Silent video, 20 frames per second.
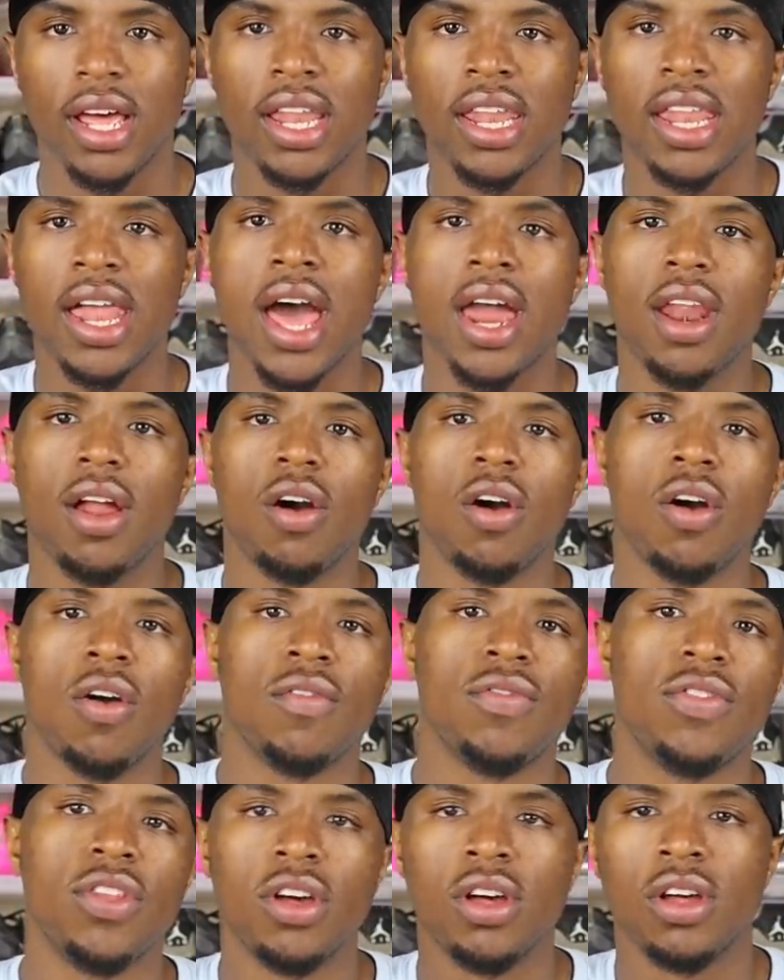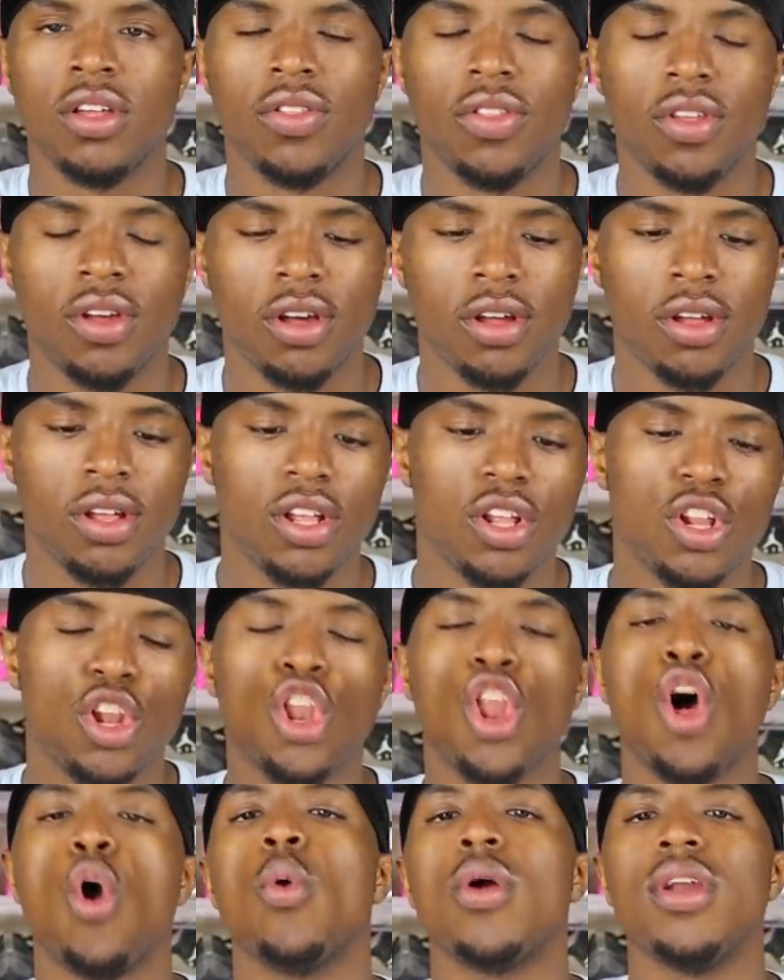a lot of the the
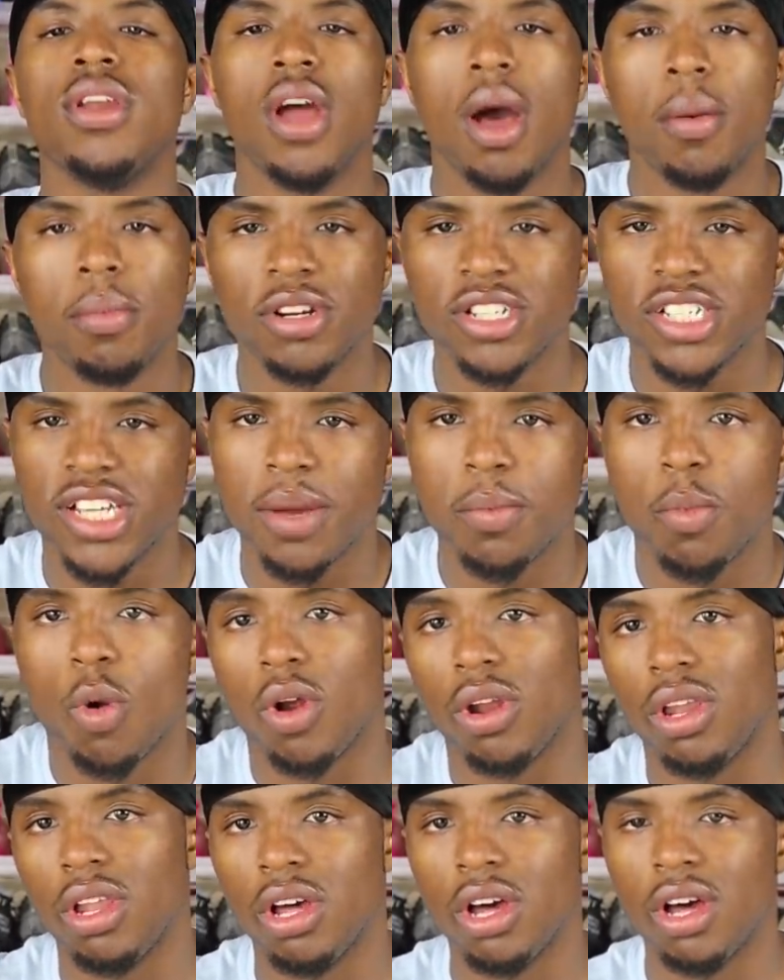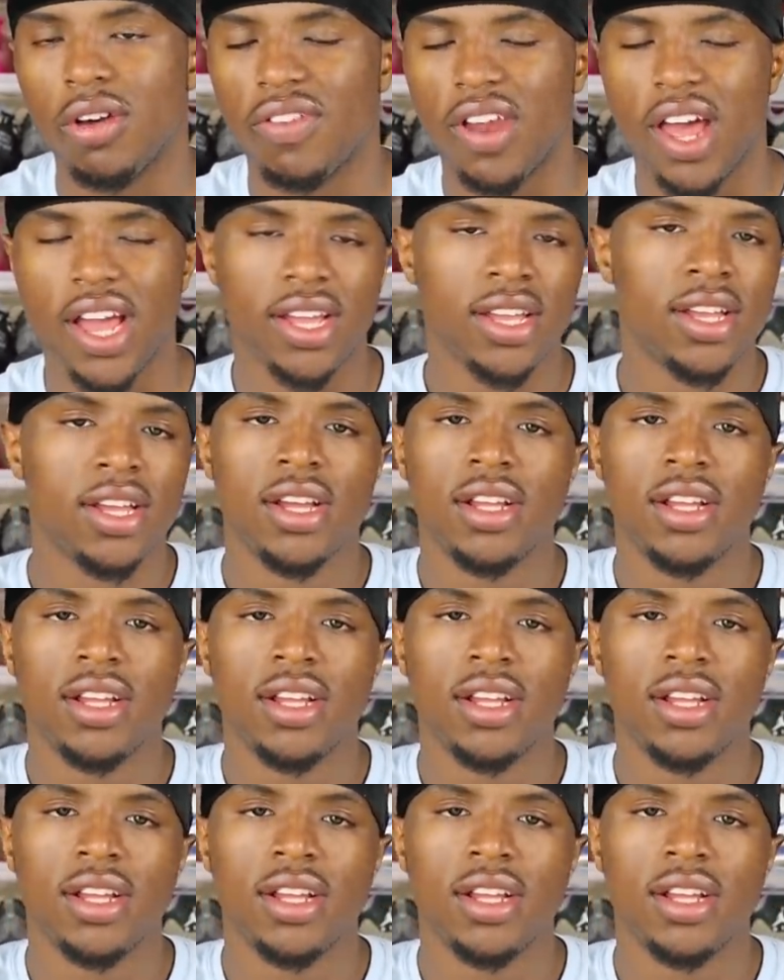lower numbers get more love. Like